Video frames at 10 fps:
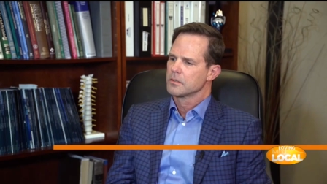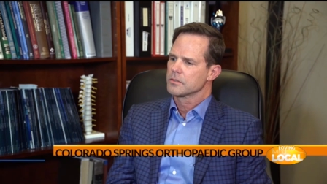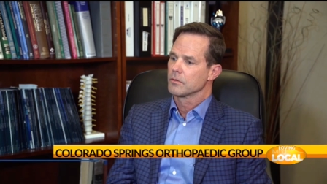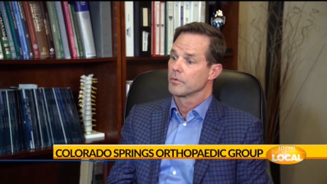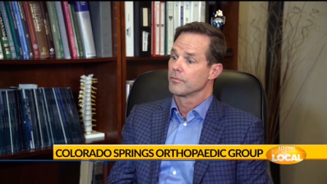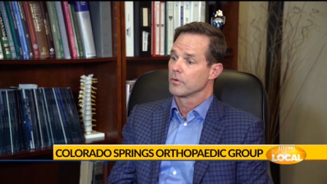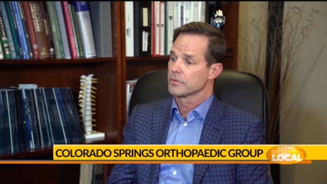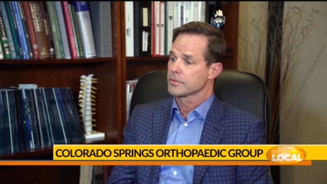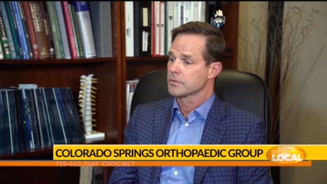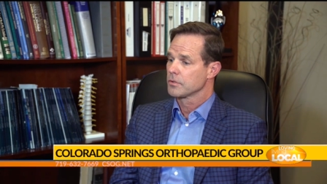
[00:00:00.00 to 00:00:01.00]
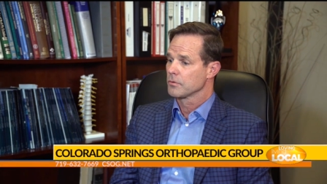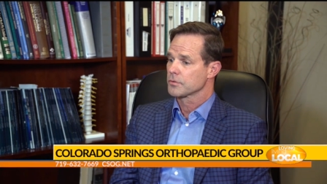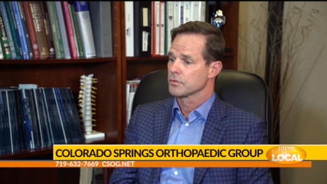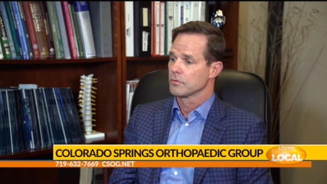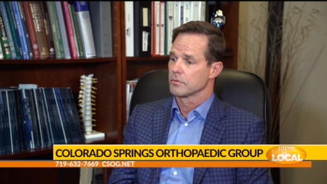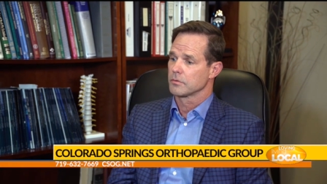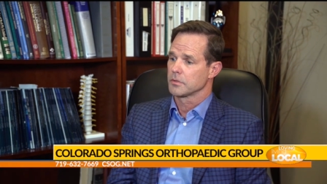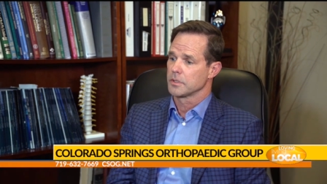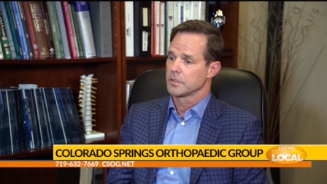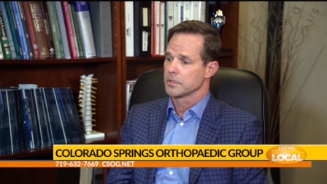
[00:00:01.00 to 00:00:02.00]
So reverse total
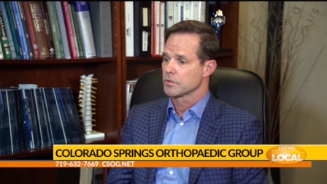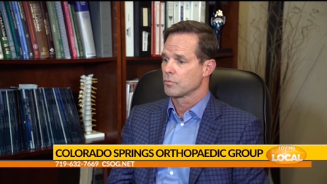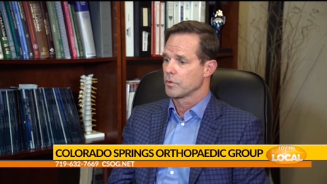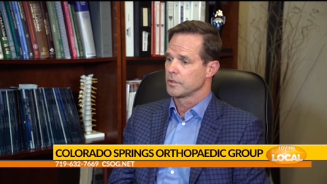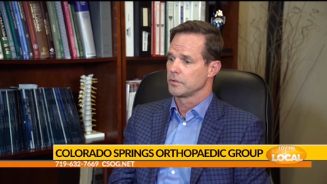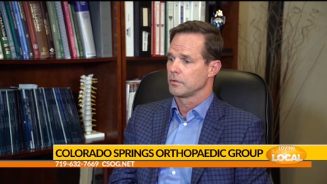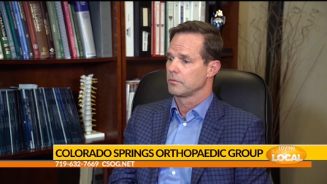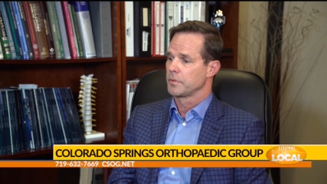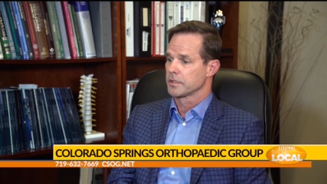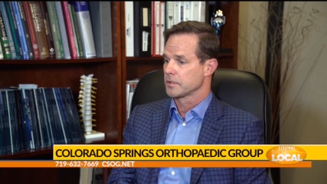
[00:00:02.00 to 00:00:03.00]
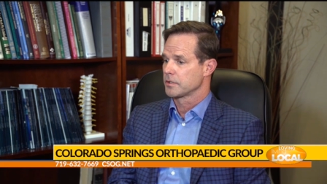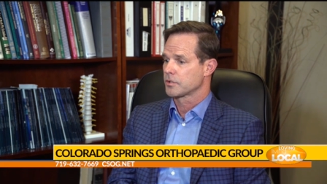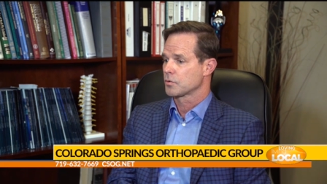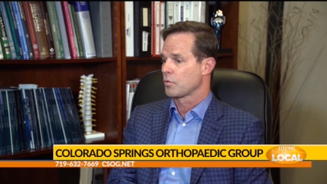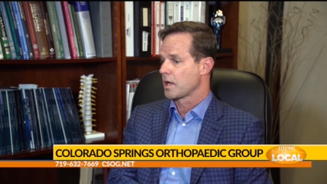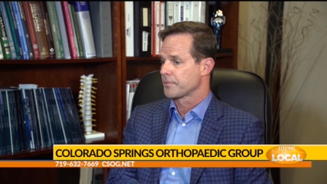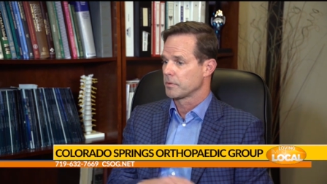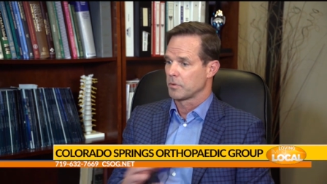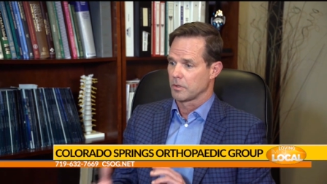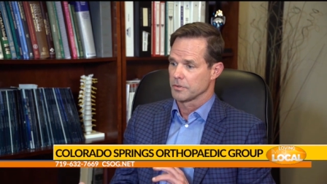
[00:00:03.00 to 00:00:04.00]
shoulder is when you basically swap
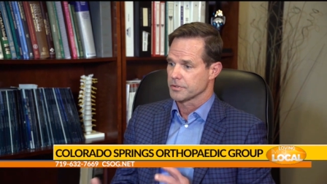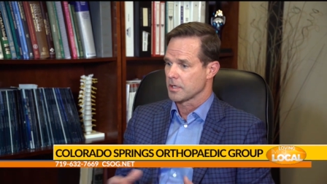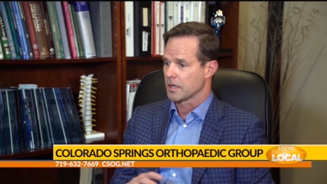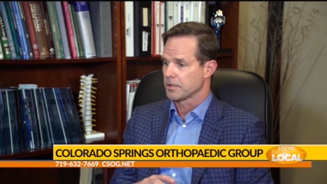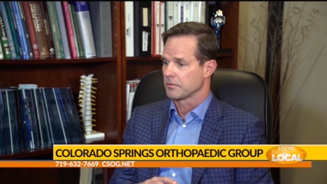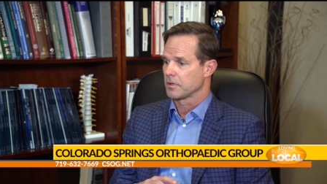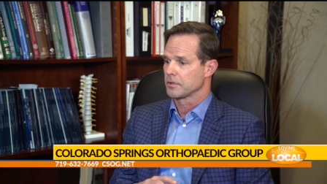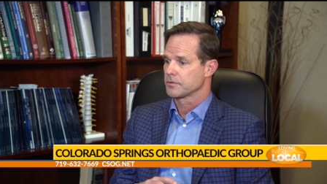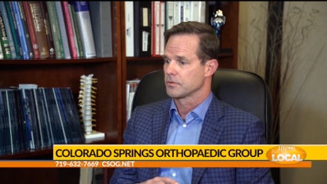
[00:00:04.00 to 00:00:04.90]
the ball and socket around.